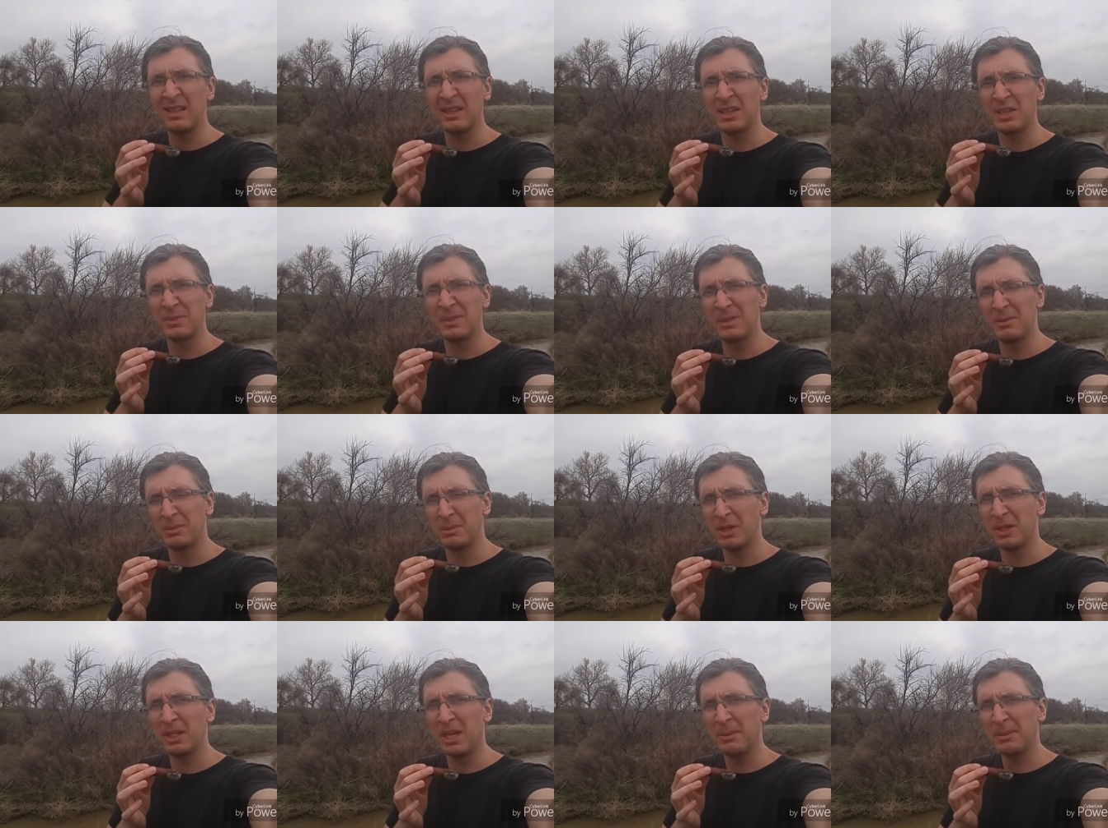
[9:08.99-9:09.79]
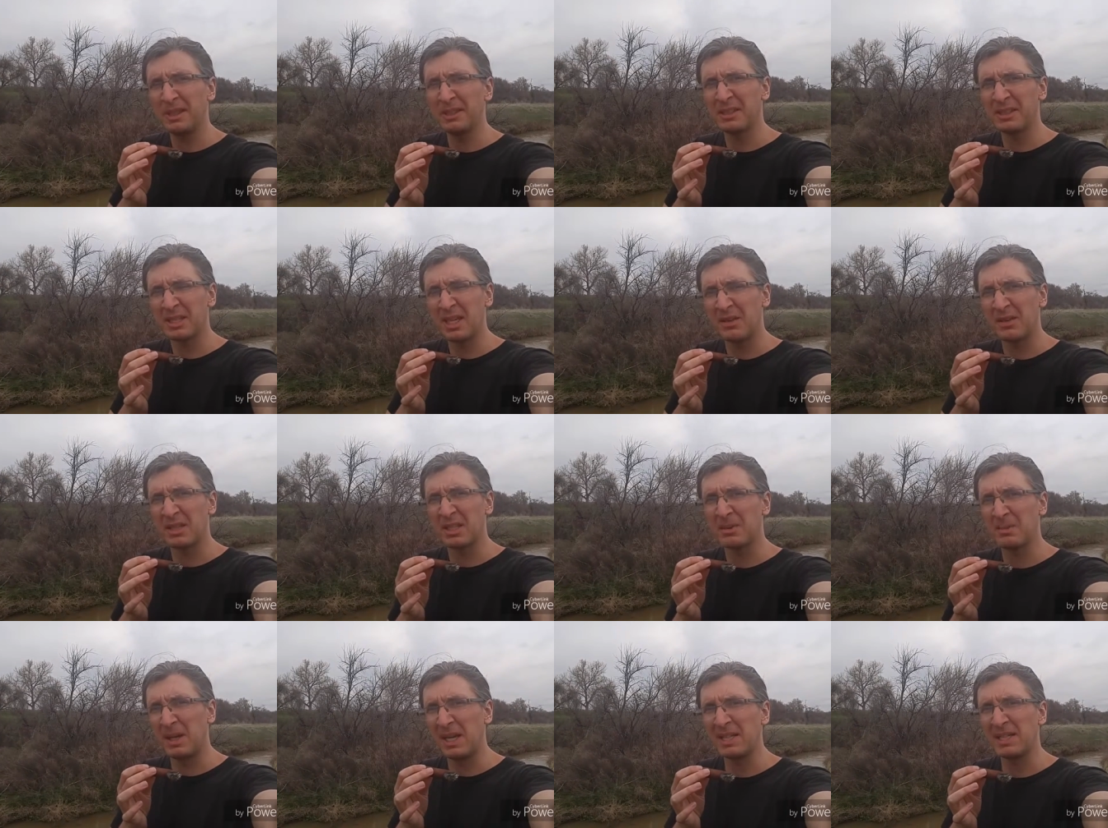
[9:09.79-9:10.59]
it's been predominantly just kind of
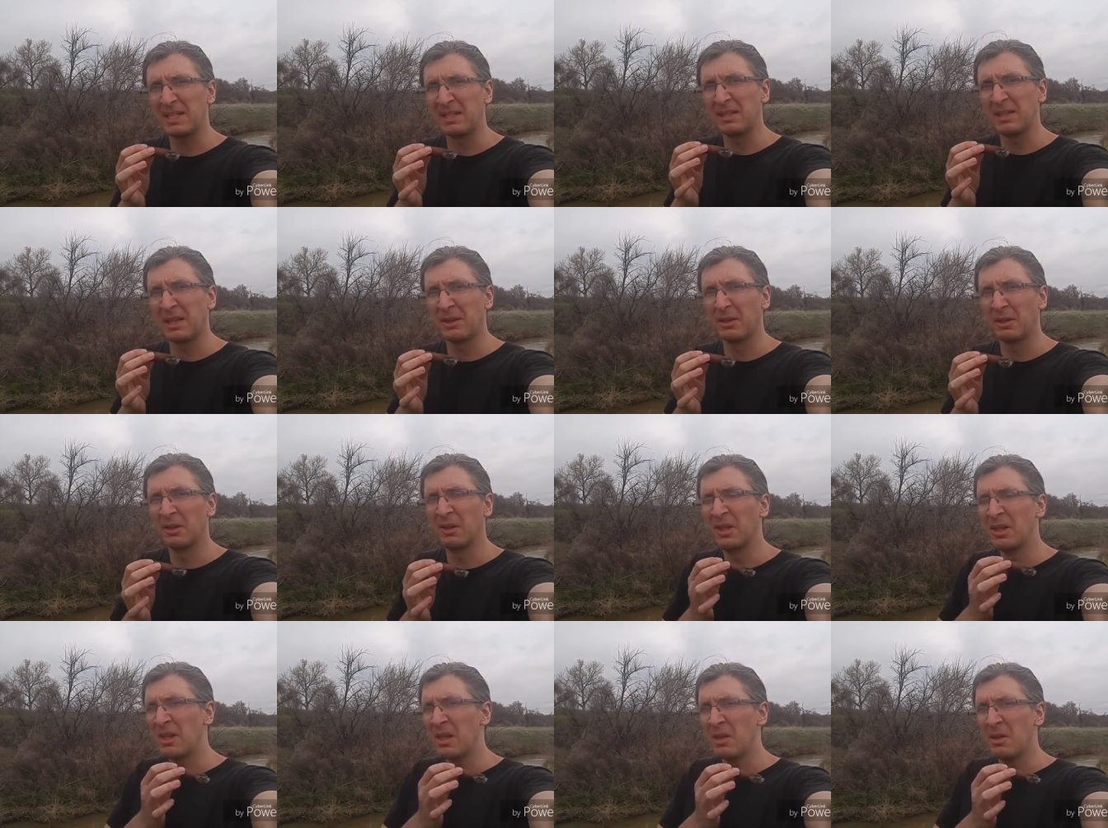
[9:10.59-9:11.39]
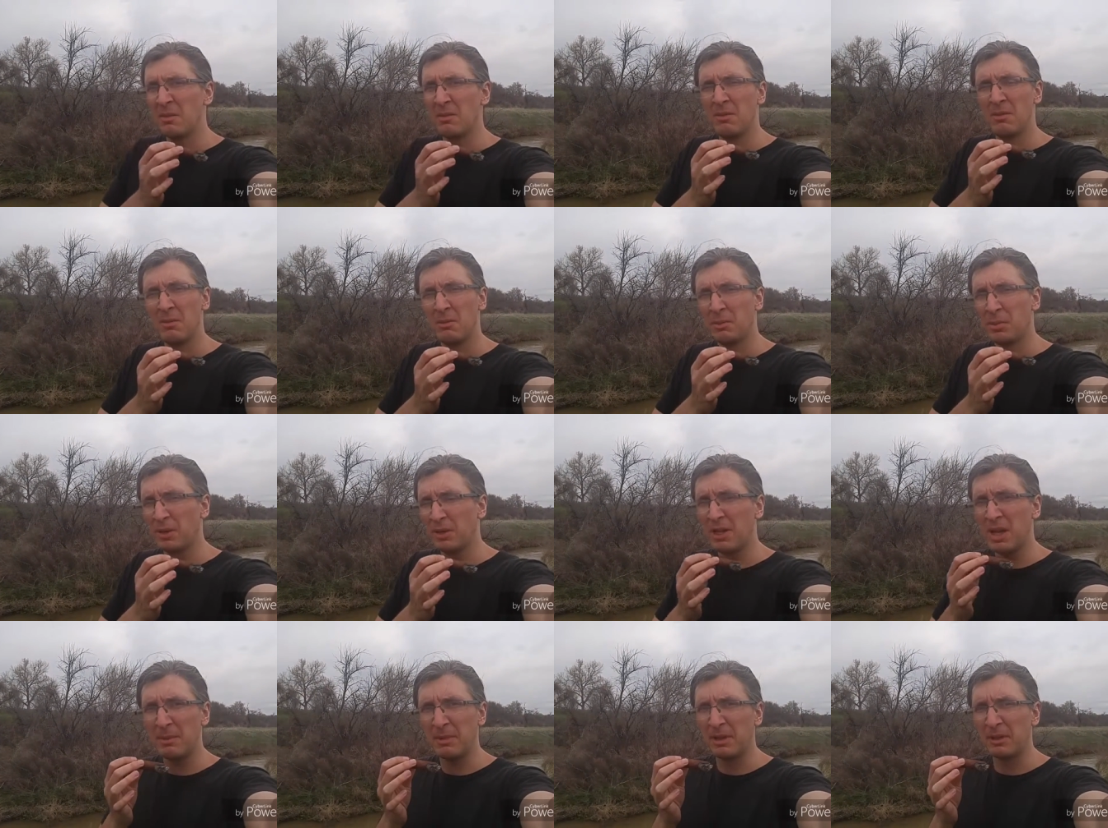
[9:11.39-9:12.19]
a spicy leather,
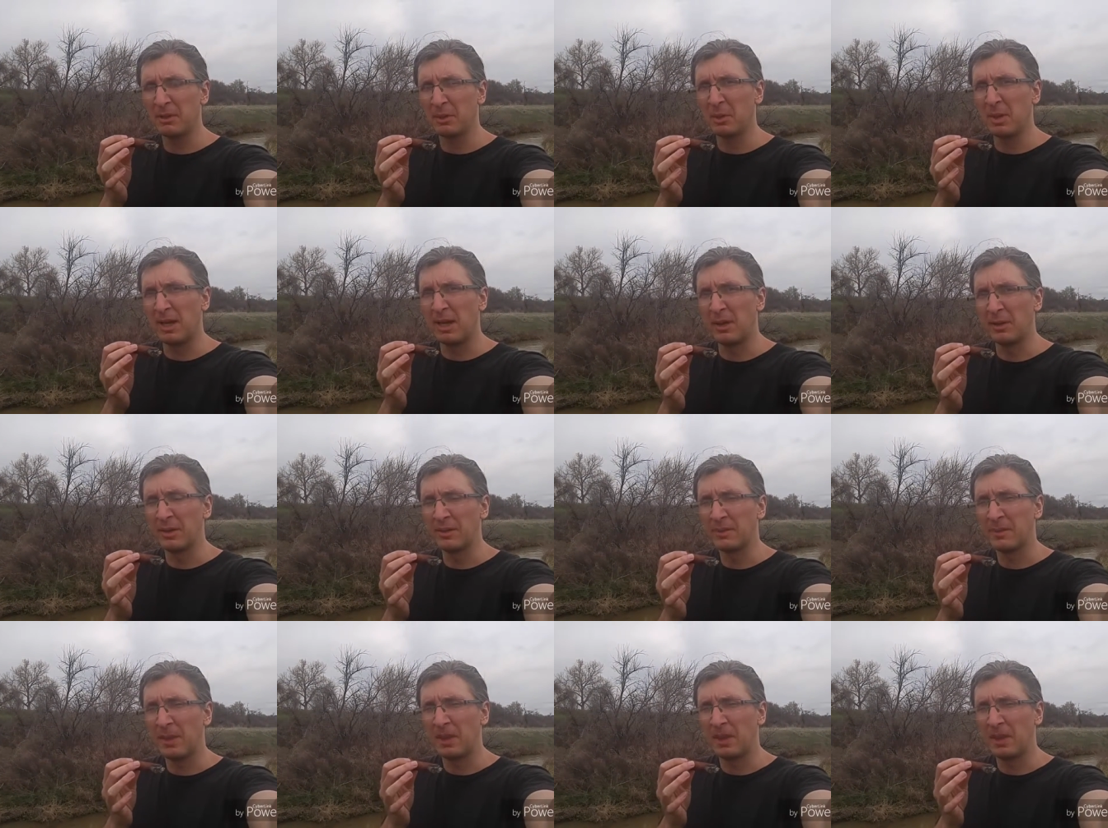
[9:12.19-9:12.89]
predominantly throughout.